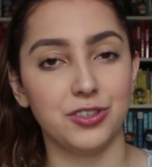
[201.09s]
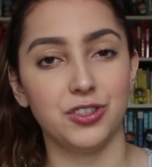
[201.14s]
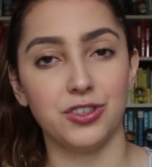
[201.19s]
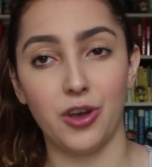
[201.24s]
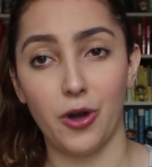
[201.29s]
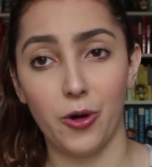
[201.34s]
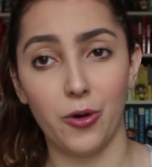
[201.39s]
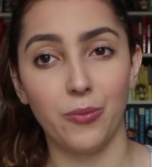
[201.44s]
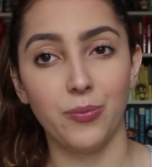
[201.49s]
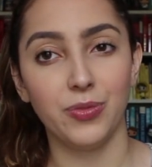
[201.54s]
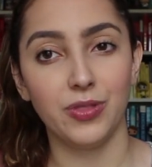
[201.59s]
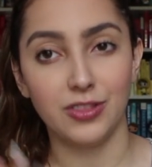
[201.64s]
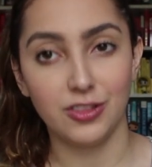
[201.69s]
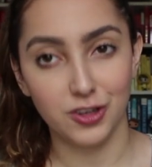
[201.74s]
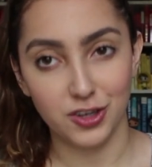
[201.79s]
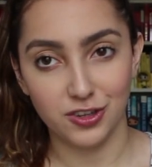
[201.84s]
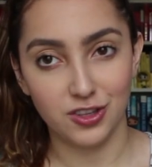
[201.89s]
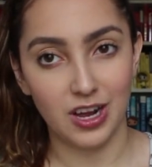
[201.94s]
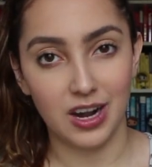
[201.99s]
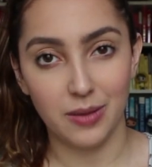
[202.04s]
So
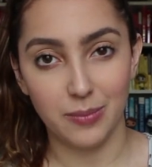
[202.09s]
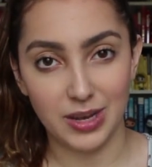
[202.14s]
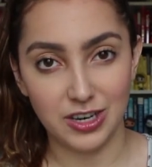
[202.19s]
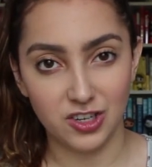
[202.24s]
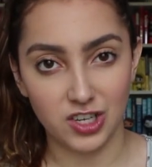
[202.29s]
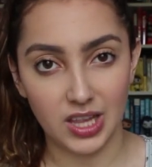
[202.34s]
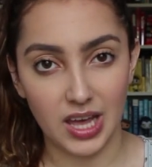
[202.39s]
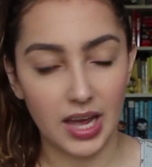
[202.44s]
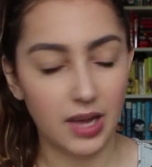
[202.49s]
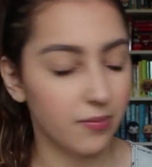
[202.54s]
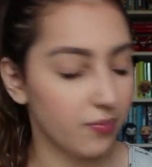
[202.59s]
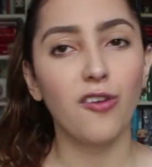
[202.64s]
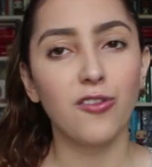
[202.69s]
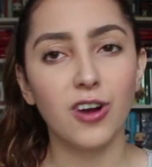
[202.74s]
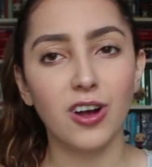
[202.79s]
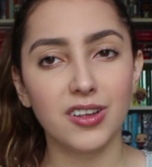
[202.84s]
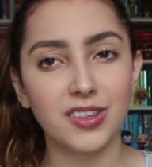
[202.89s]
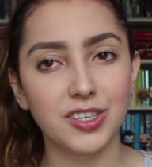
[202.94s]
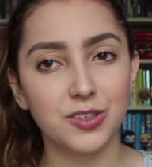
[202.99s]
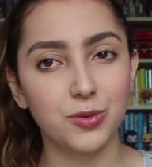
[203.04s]
just thought I mentioned that.
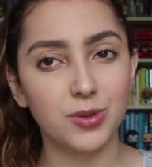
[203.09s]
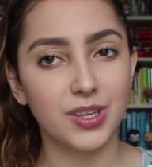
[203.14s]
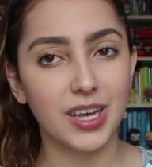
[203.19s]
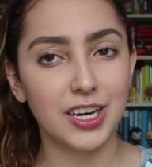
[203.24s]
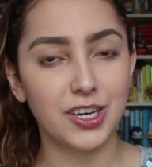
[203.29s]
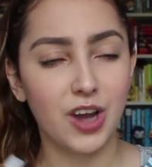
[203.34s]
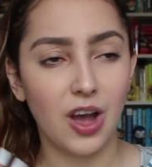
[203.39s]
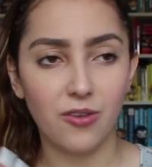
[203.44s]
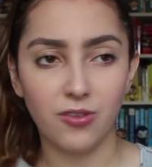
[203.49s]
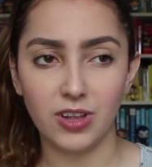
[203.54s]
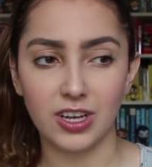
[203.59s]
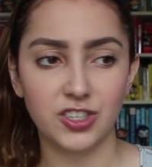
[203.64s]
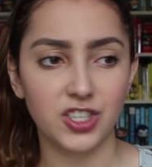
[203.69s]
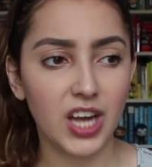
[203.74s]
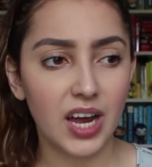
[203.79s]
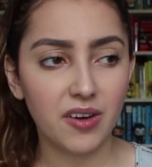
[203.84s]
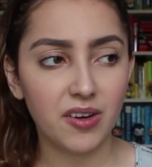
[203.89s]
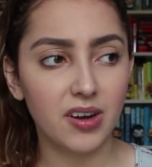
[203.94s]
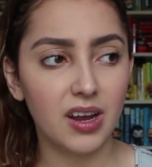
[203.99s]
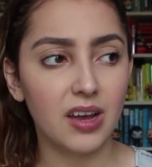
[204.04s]
Overall, this was like not fleshed
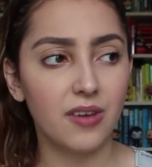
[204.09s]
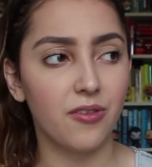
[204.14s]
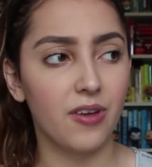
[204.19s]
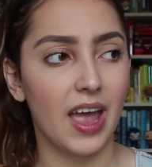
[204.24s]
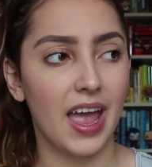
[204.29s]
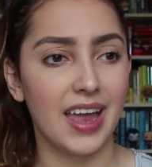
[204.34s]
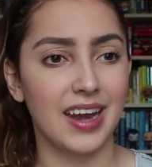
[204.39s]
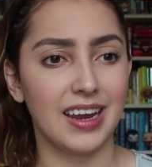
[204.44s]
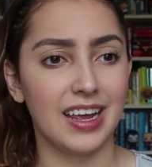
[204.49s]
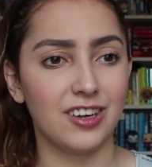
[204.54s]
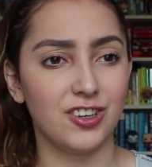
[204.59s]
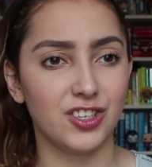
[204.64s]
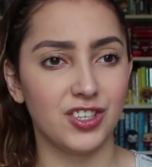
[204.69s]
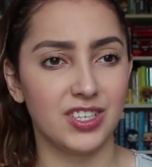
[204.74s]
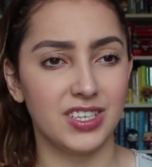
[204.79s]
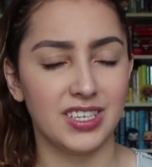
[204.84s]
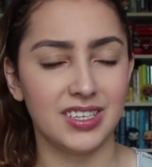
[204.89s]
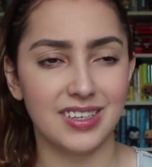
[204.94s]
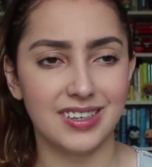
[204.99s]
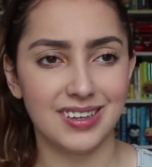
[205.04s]
out enough and it
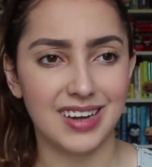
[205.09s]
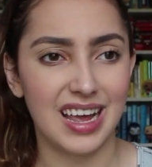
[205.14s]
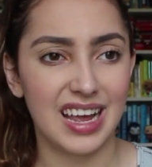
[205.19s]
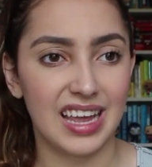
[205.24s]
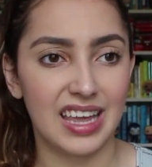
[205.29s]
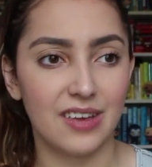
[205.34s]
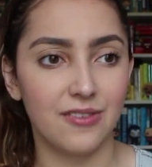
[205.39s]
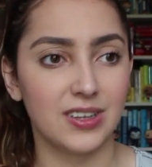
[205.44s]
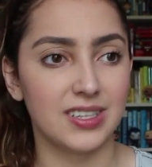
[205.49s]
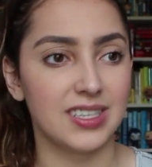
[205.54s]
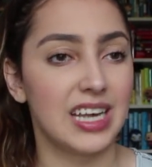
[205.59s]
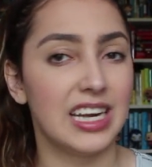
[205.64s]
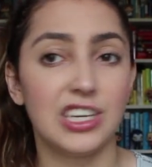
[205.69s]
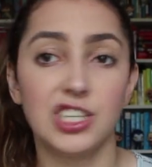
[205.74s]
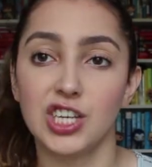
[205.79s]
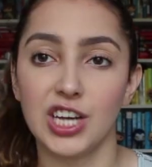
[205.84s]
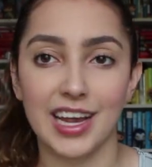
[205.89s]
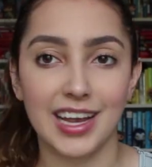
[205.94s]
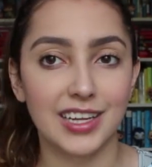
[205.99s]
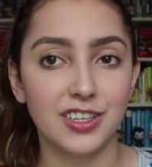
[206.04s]
just didn't give us a
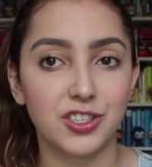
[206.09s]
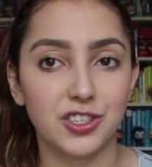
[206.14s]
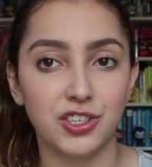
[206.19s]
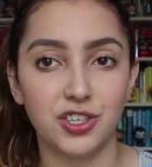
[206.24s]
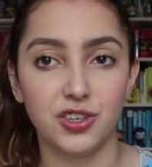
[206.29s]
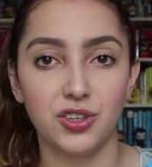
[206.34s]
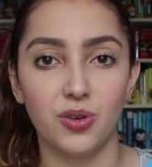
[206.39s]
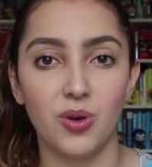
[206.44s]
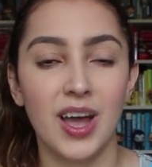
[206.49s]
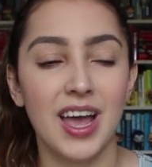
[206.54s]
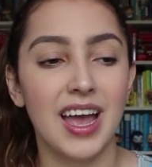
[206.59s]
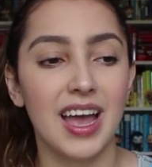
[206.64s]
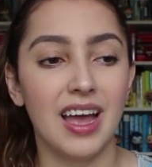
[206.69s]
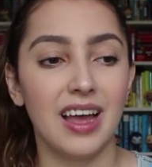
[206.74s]
chance to,